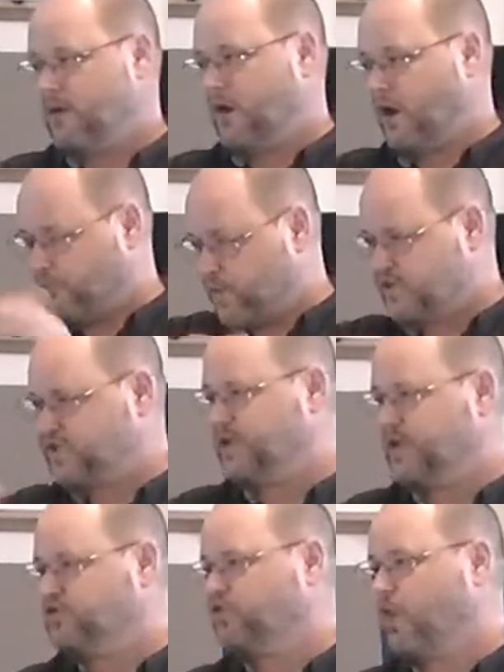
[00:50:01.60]
of which
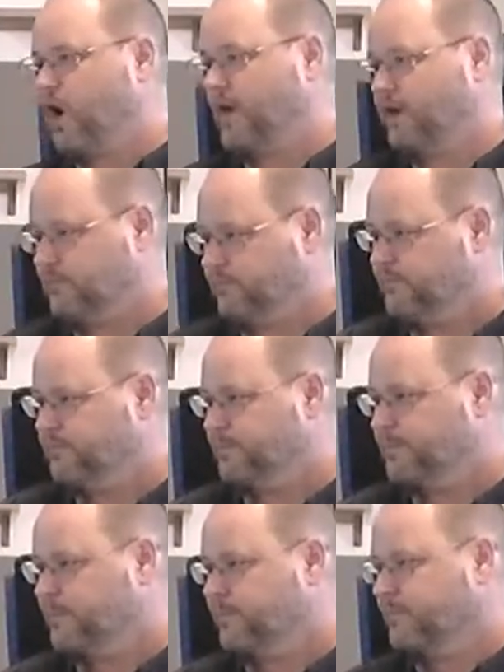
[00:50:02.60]
he is one.
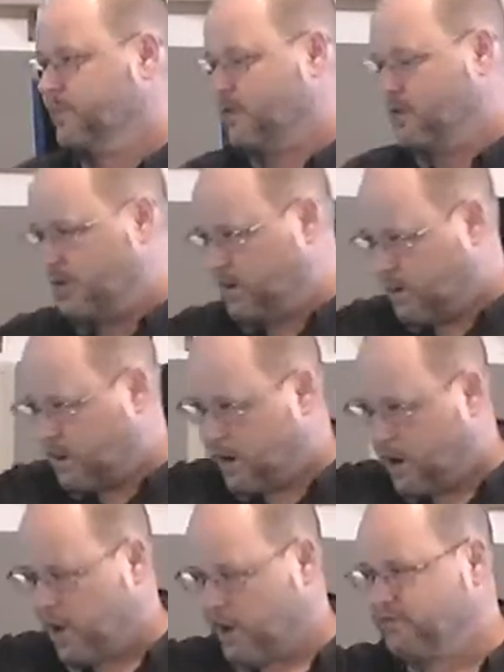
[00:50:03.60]

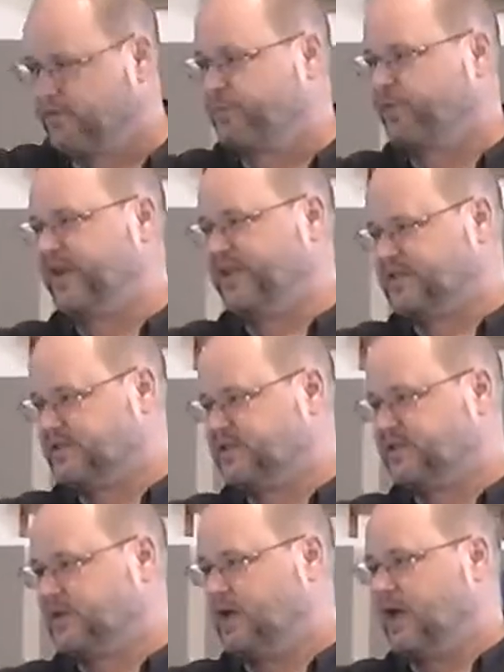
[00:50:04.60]
All of the
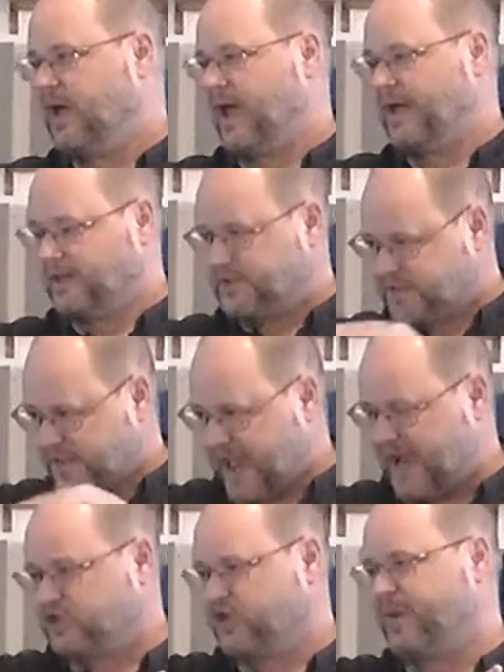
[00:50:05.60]
priests, and this
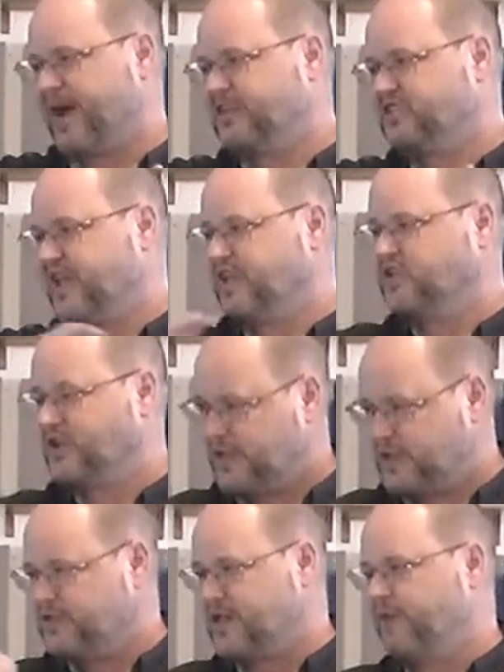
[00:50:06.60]
actually by extension
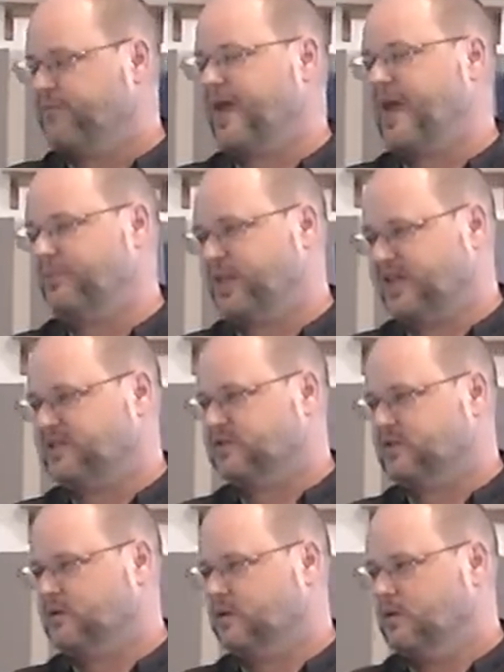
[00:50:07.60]
is their families.